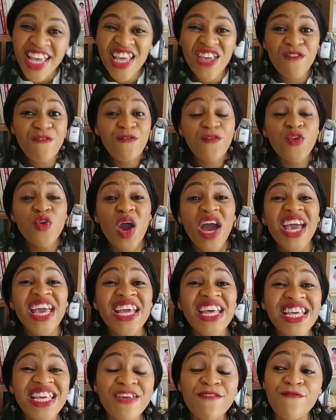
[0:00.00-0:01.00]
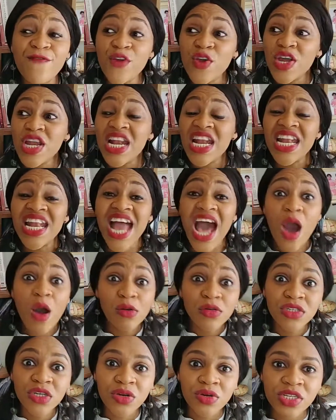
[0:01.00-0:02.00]
If you're a
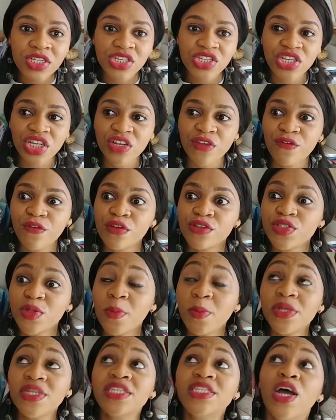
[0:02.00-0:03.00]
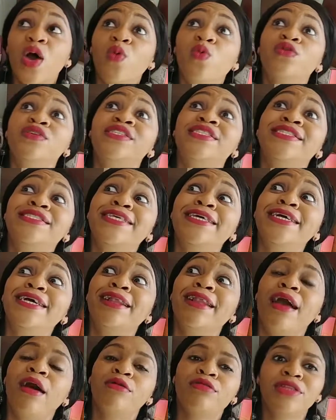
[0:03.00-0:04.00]
loud Christian, if you're somebody that will sing
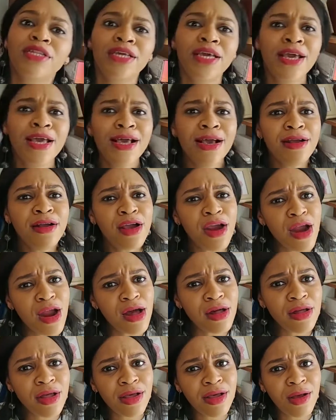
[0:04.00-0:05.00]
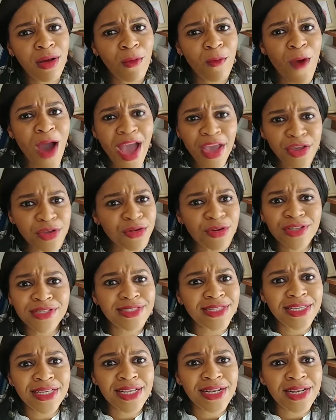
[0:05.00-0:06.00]
loudly, girl, why are you not
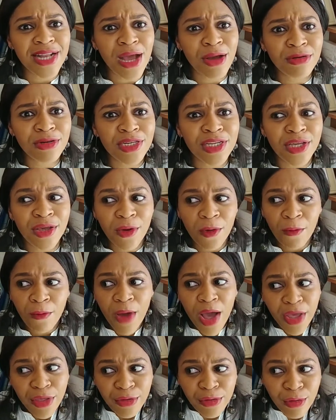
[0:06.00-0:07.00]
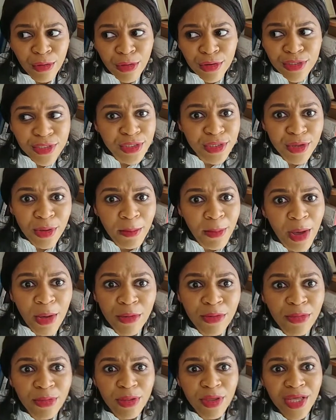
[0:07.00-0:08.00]
singing loudly? Why are you closing your mouth?
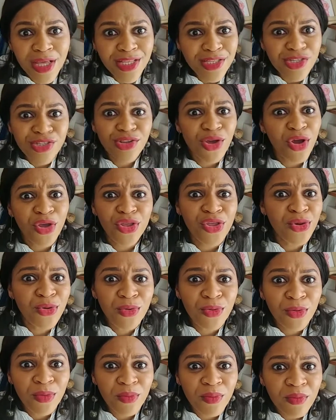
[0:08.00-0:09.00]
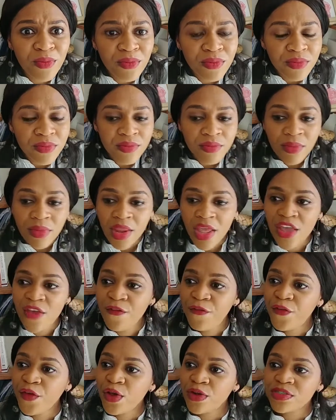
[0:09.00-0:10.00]
It's not you.
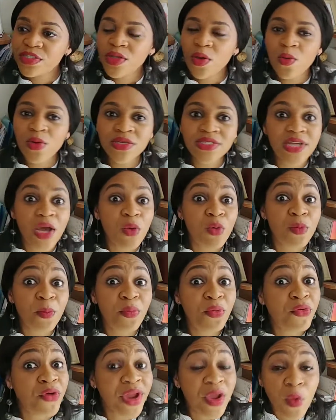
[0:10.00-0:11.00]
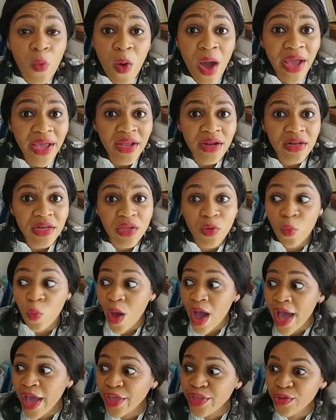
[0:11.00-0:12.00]
If you're someone that will pray quietly,
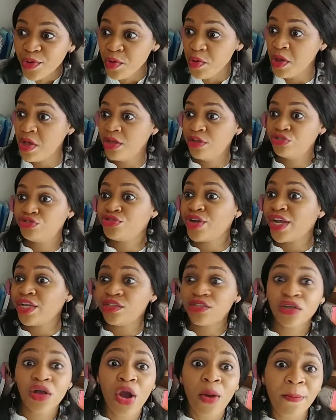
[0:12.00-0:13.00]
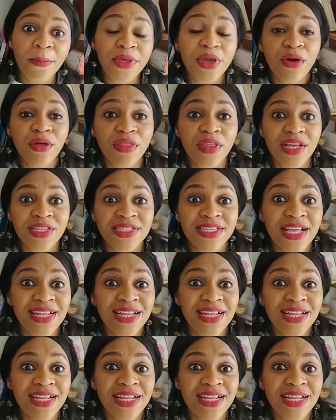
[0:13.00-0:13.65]
why are you trying to copy others